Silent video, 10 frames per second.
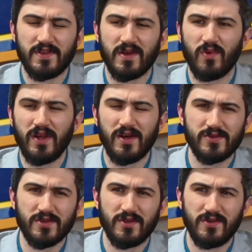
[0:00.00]
to think, what
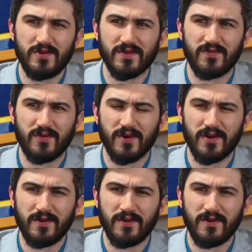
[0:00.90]
else could you use it for?